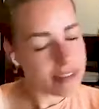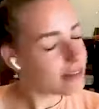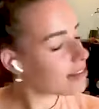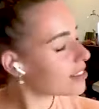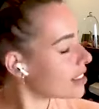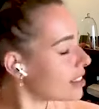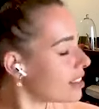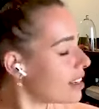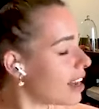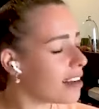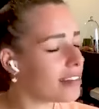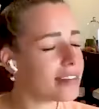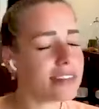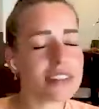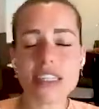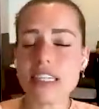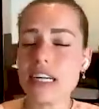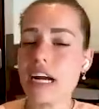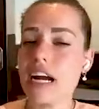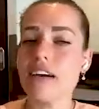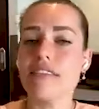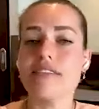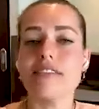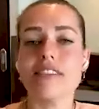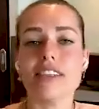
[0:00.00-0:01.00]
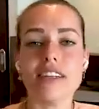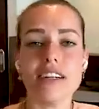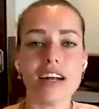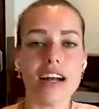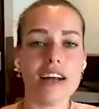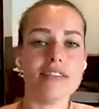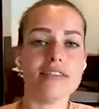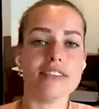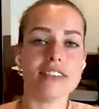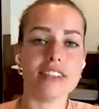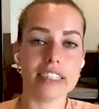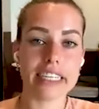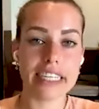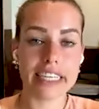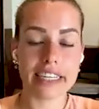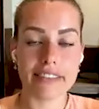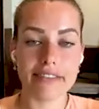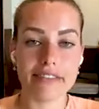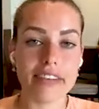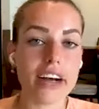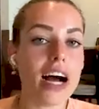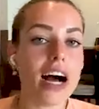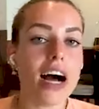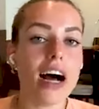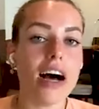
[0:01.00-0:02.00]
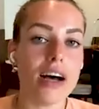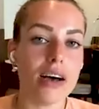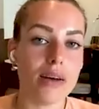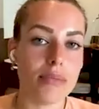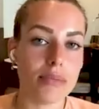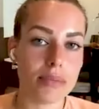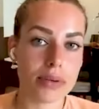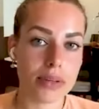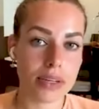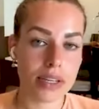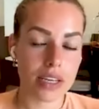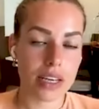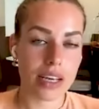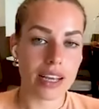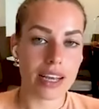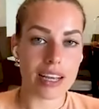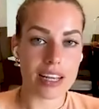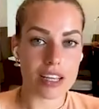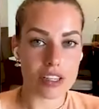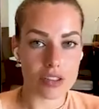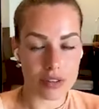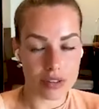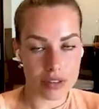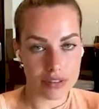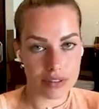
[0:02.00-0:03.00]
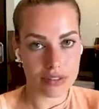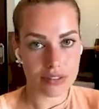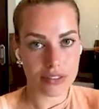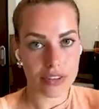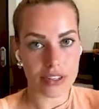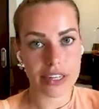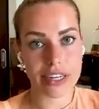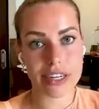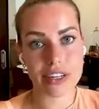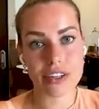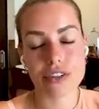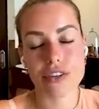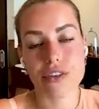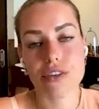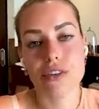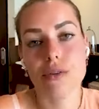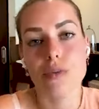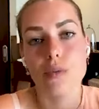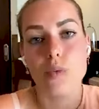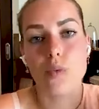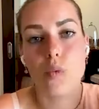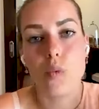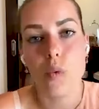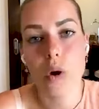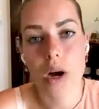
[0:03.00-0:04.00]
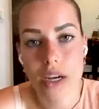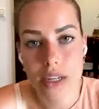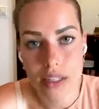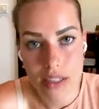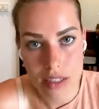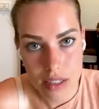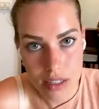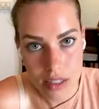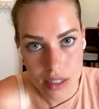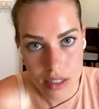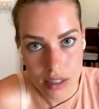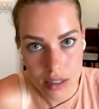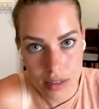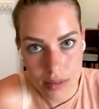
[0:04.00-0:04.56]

ever, ever, ever, ever give up is referring to the what.